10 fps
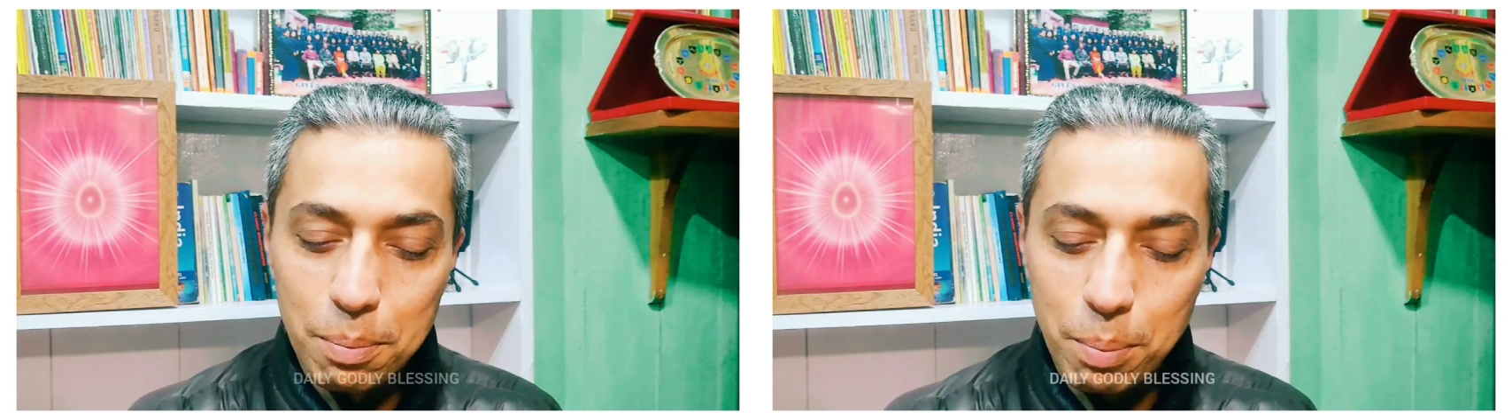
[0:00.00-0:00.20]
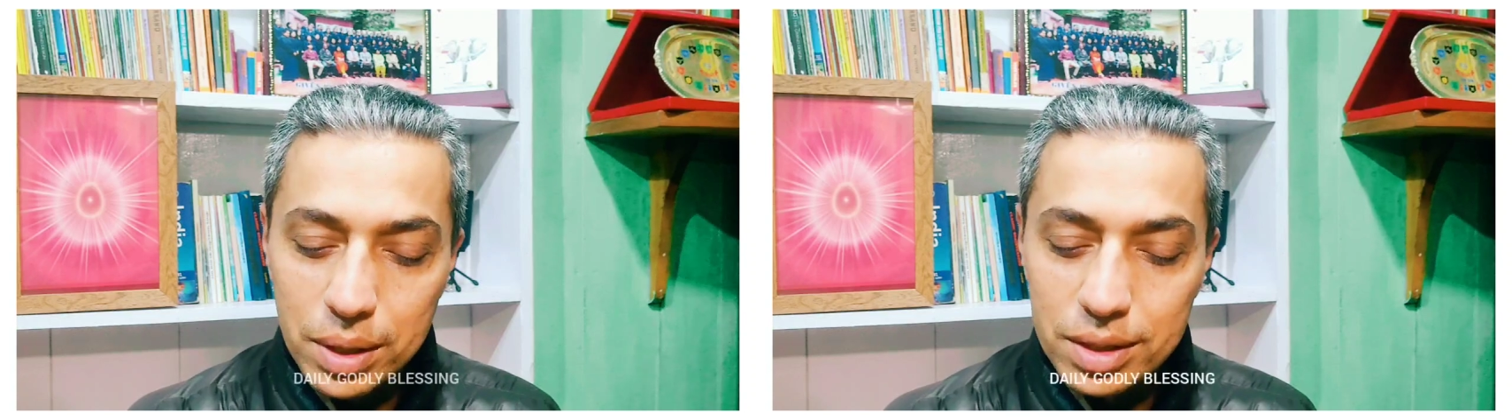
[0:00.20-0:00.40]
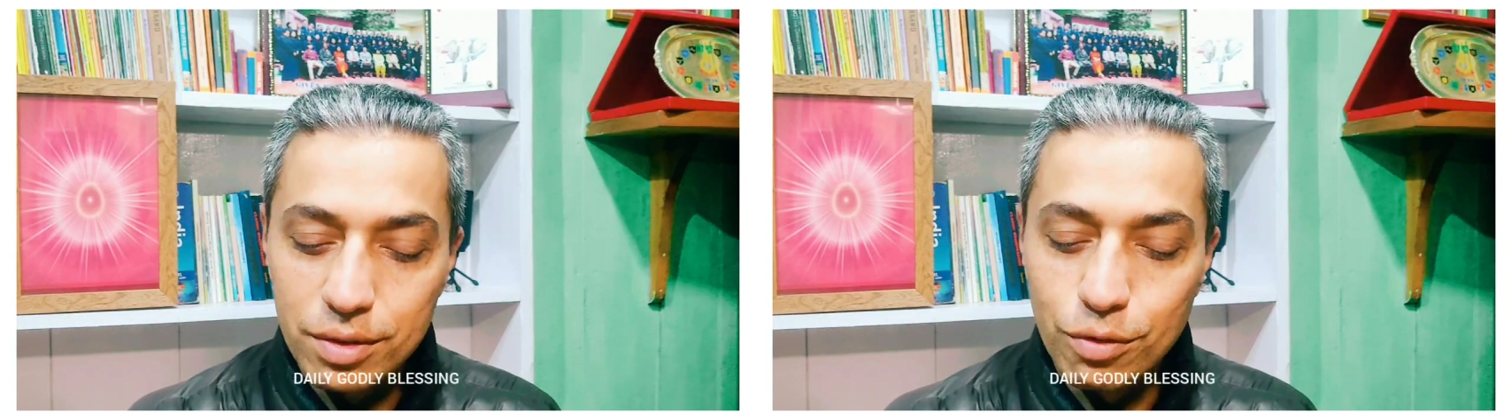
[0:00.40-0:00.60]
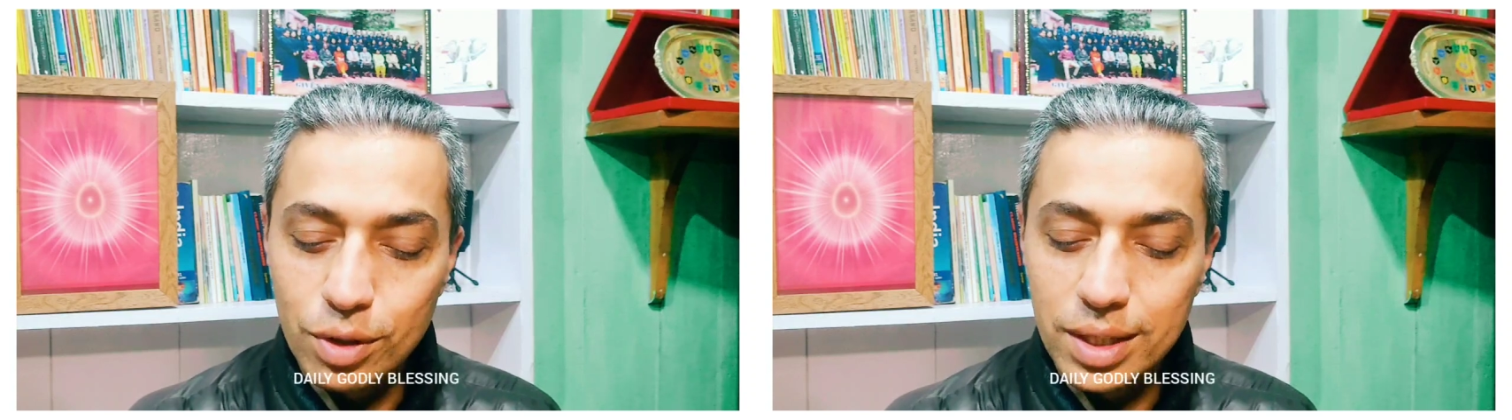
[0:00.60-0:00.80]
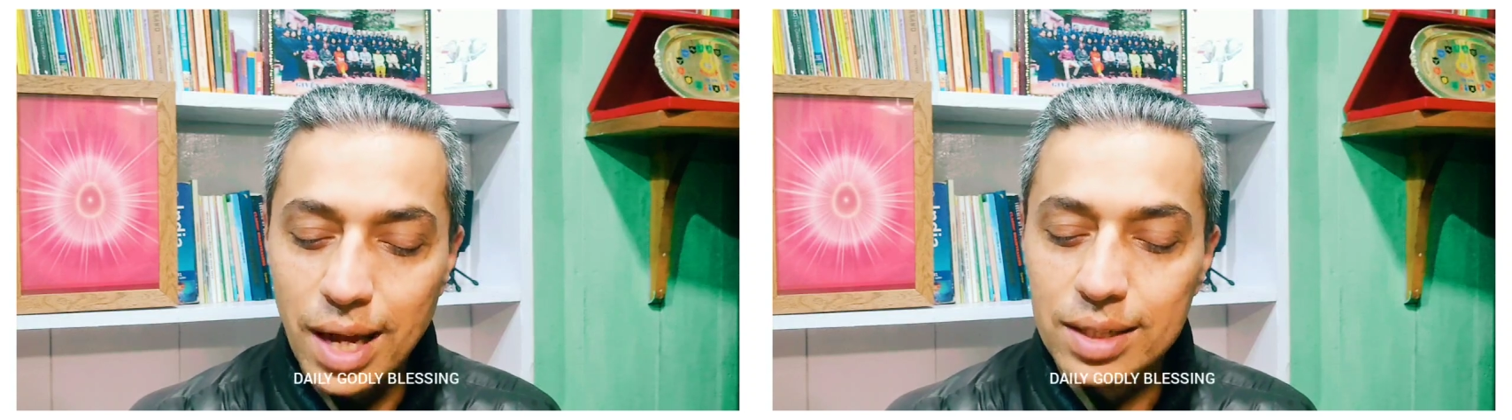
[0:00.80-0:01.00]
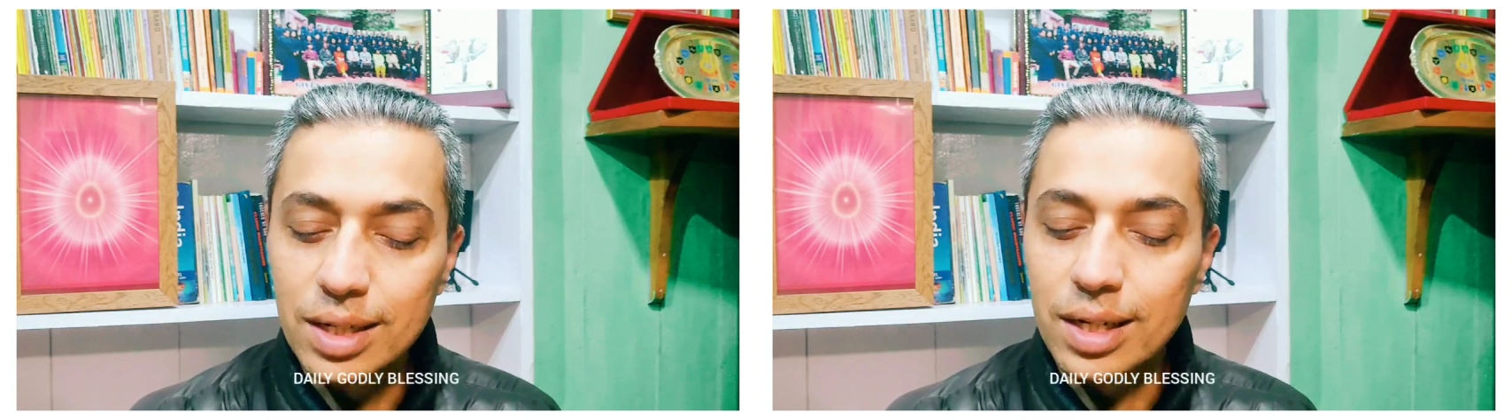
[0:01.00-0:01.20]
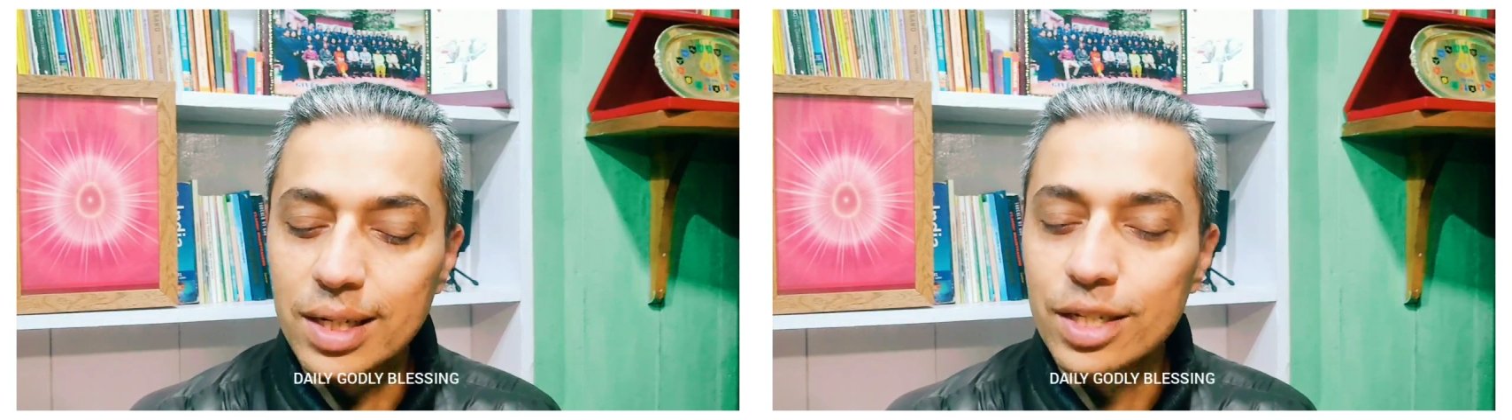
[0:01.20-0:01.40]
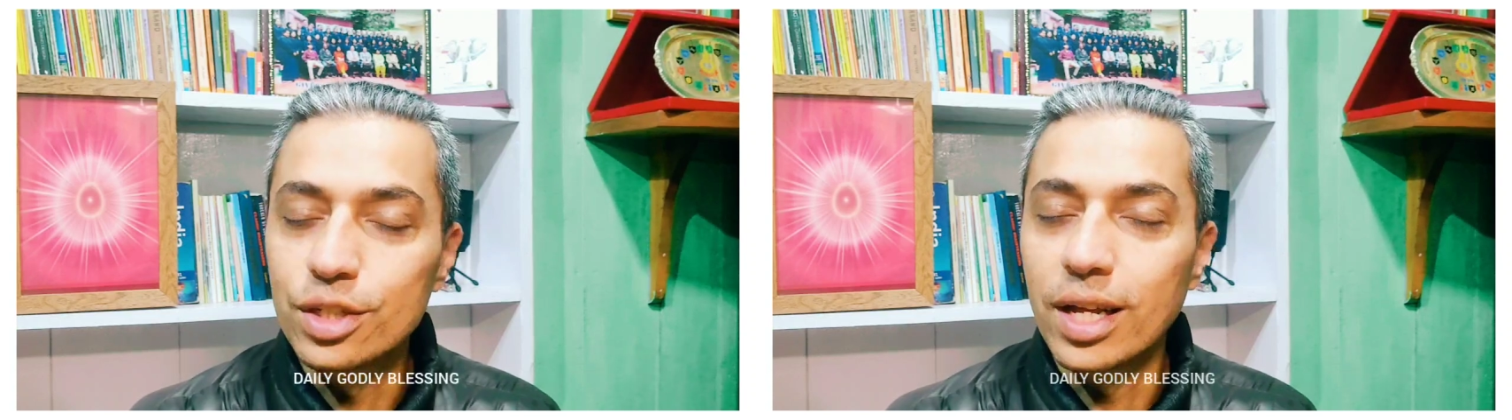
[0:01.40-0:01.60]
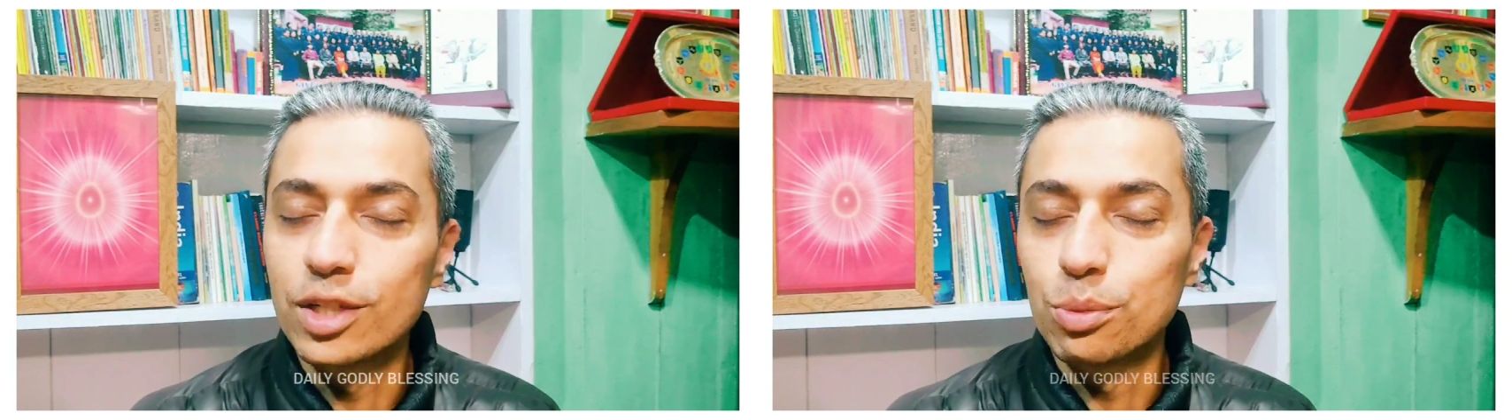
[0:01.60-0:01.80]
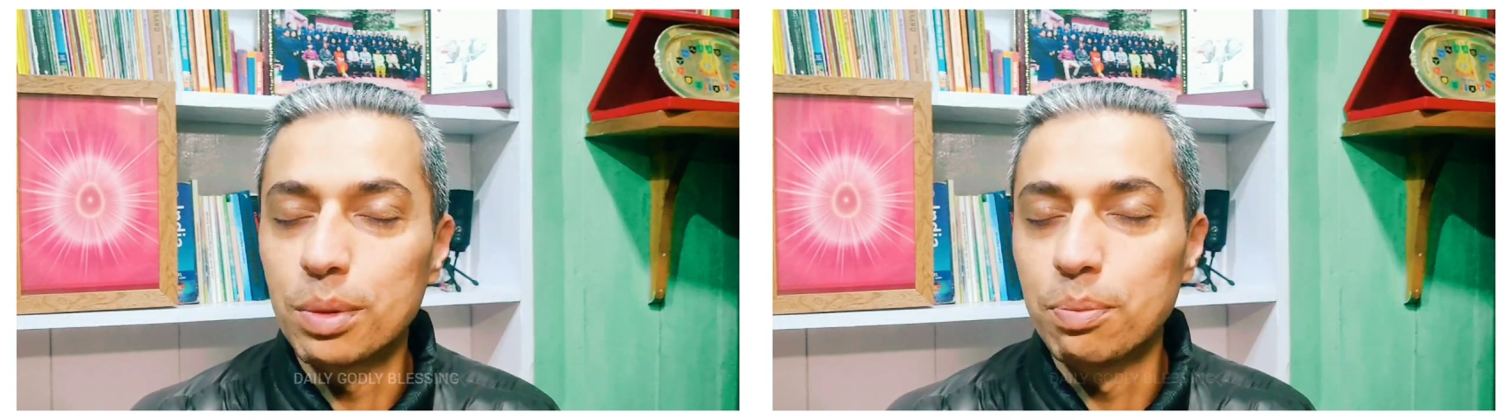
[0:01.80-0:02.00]
But for that, the connection
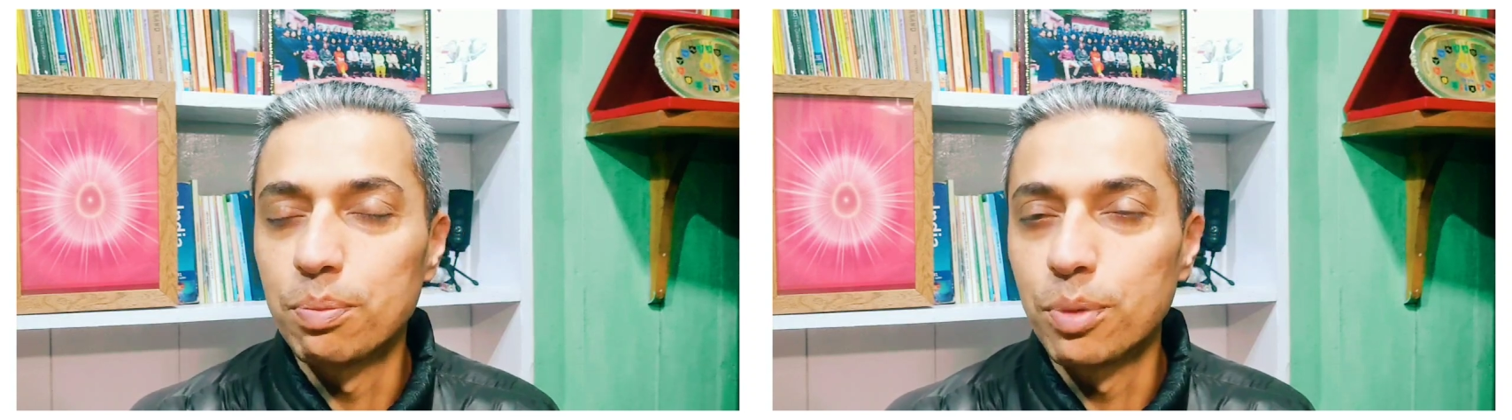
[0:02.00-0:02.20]
has to be